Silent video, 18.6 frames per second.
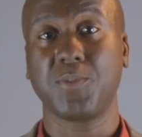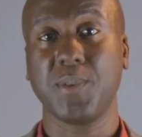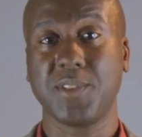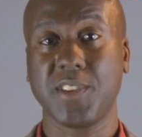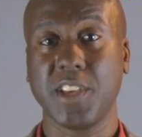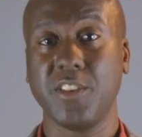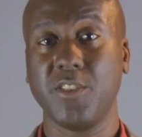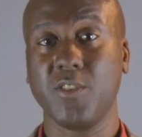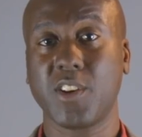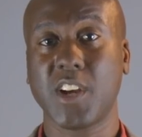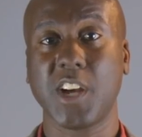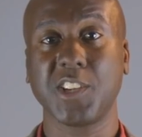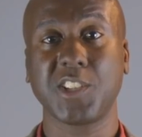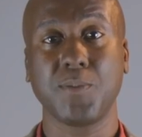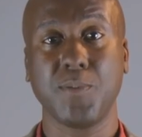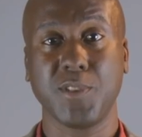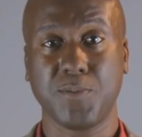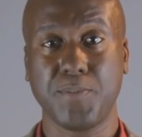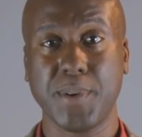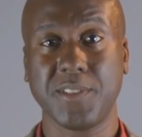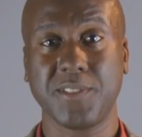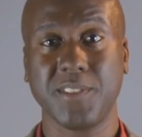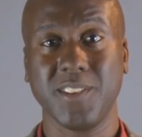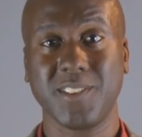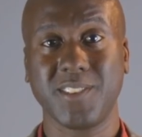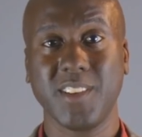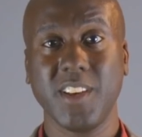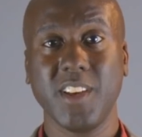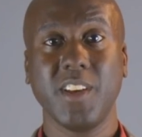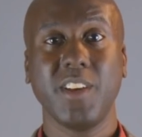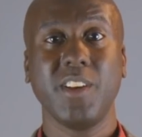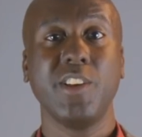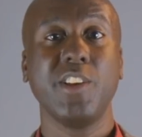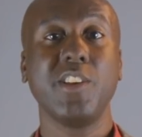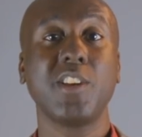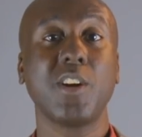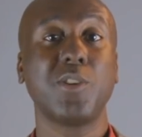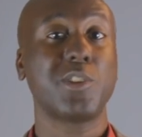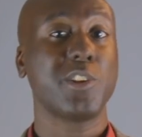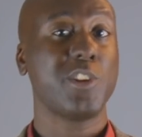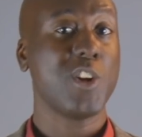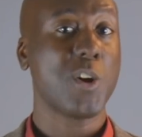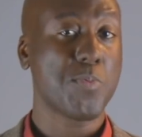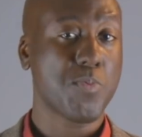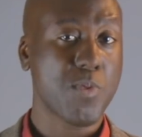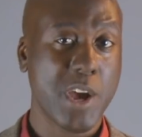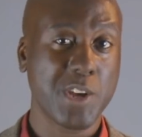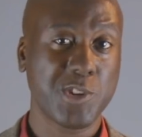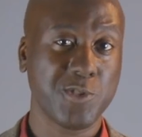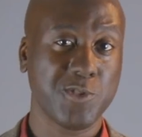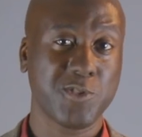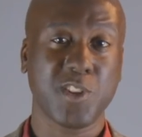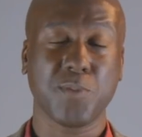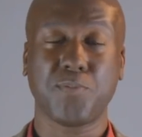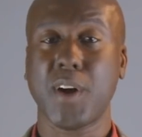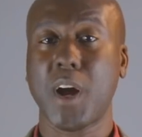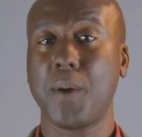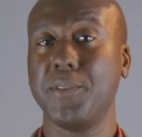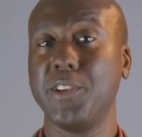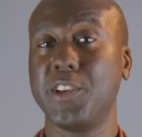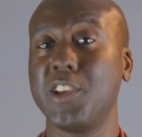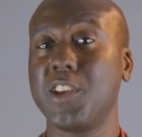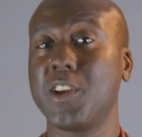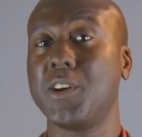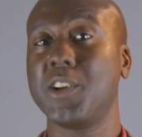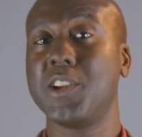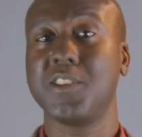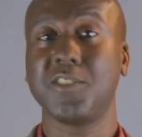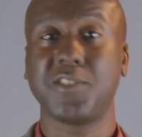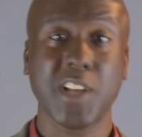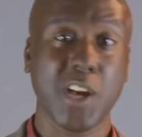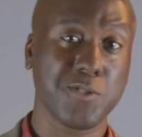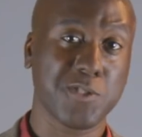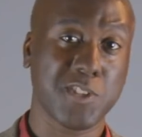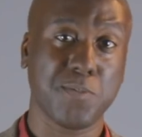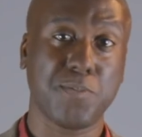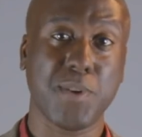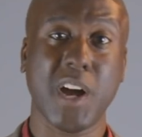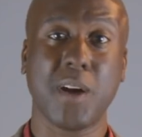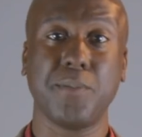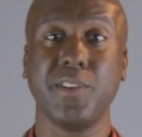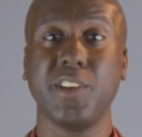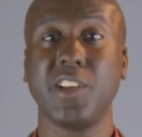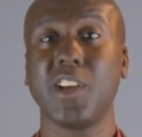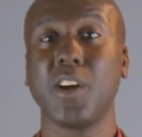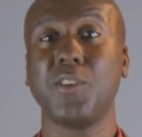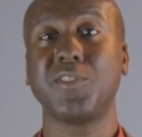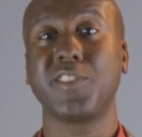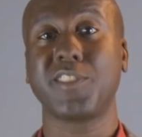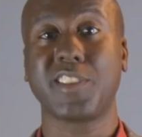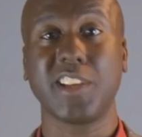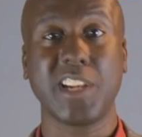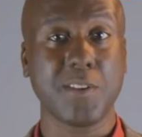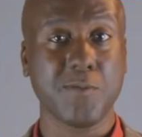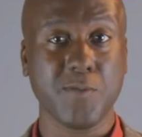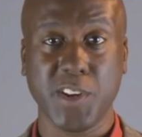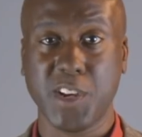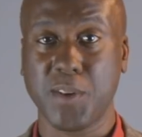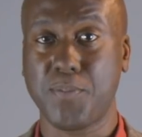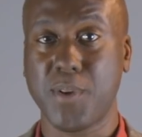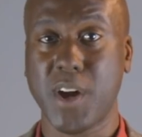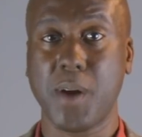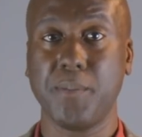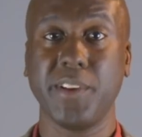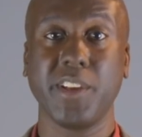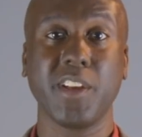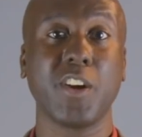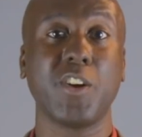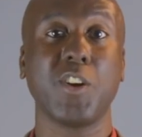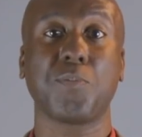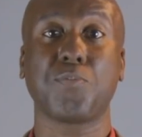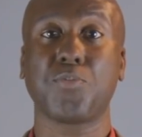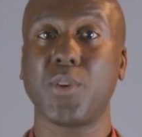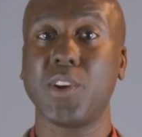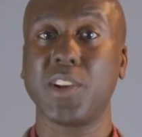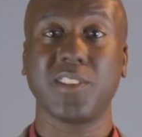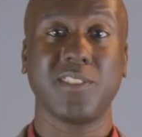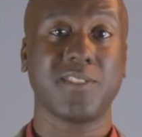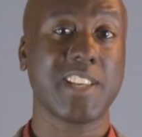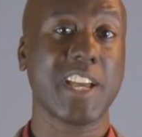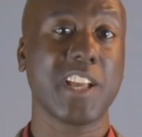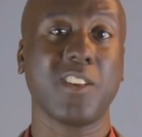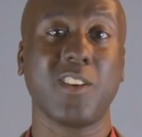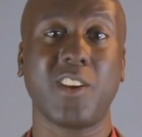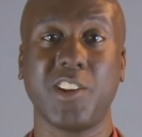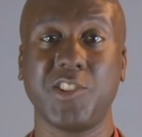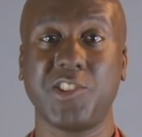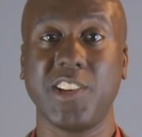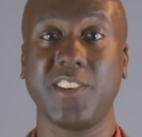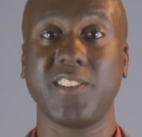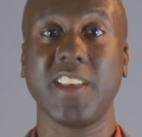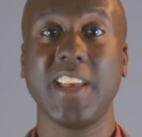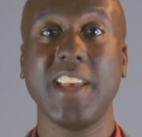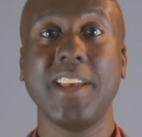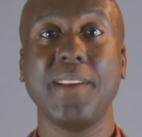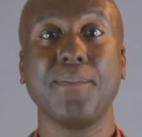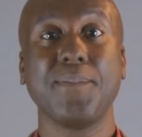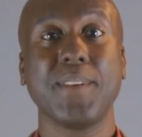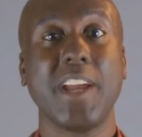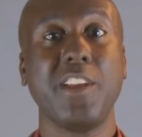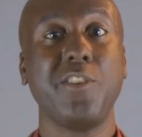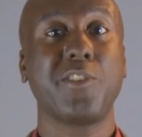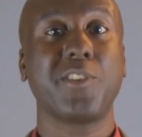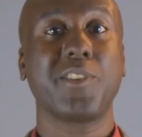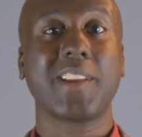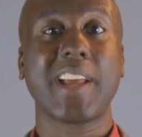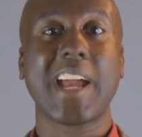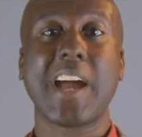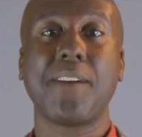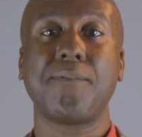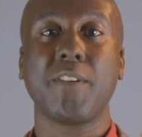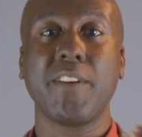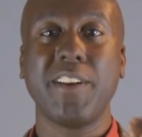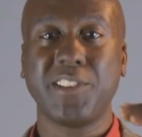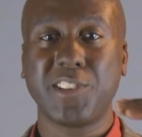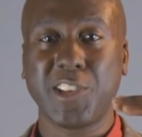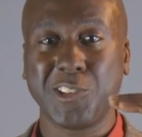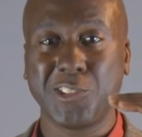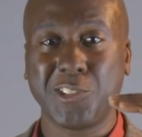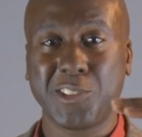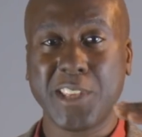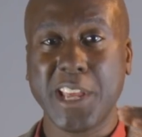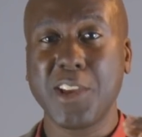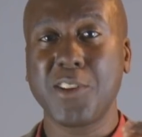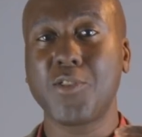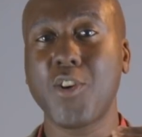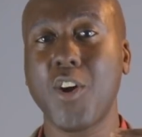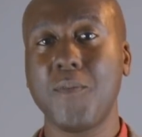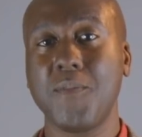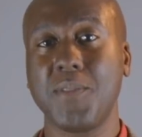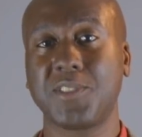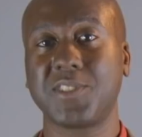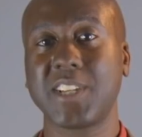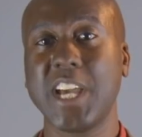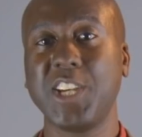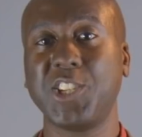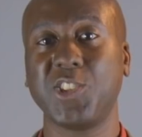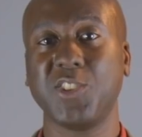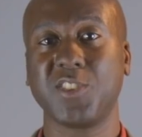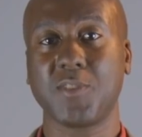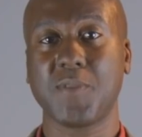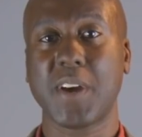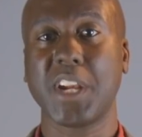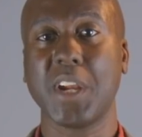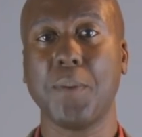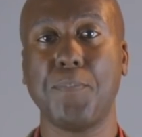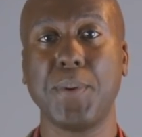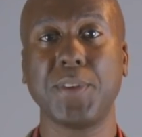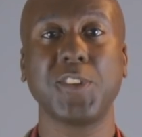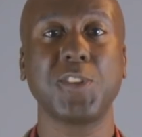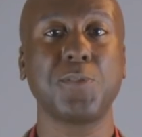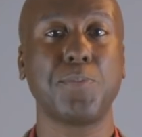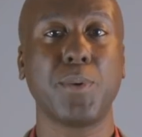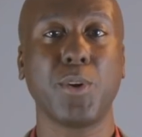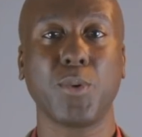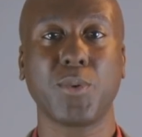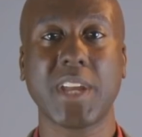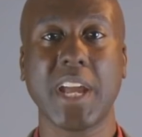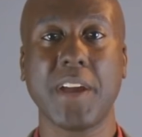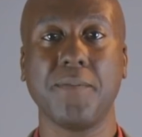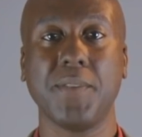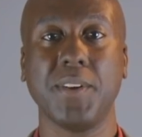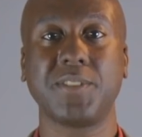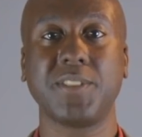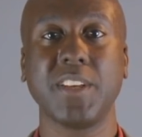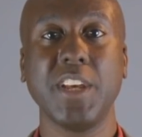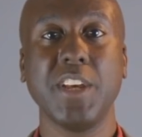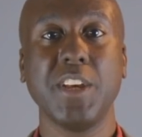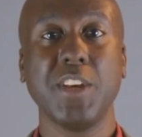within your customer's business. You can go to the operations department, you can go to the sales department, you can go to the delivery department, you can go to product and technologies, and you can have very distinct conversations around the business model canvas